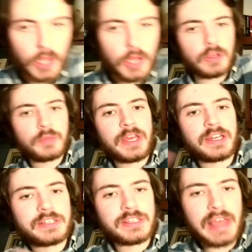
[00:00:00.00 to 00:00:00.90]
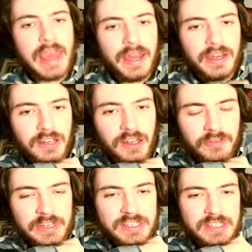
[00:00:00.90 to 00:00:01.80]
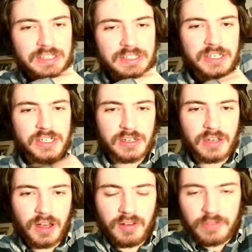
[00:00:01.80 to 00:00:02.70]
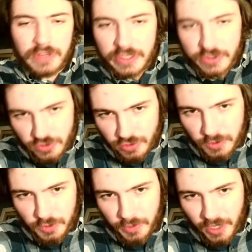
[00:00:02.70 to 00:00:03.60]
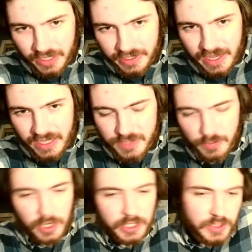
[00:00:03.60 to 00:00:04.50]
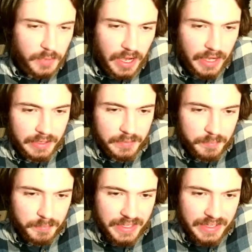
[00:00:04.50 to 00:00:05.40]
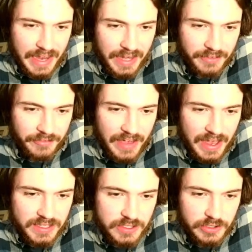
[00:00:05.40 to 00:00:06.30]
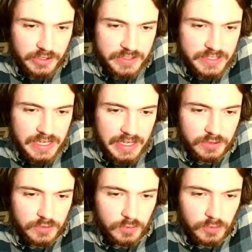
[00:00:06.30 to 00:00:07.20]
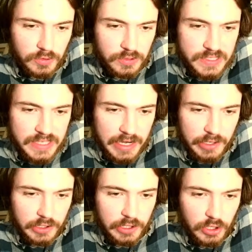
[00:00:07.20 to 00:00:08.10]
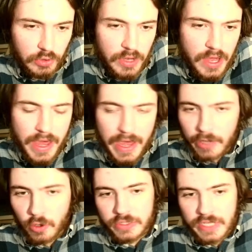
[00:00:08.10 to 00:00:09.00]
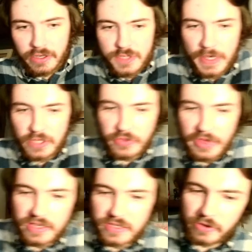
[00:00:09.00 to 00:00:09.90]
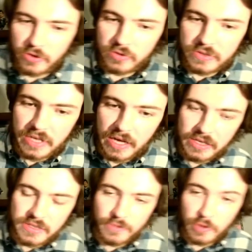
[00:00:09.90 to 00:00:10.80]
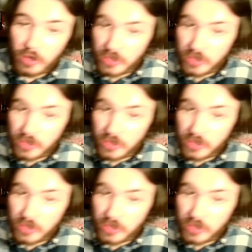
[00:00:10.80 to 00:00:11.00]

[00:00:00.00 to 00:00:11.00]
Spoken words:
Well, you made it to the end of this edition of the True Blue Podcast, brought to you by Make Canada Fasteners and Tools, Terrico, and Goaltender. Special thanks to those guys for all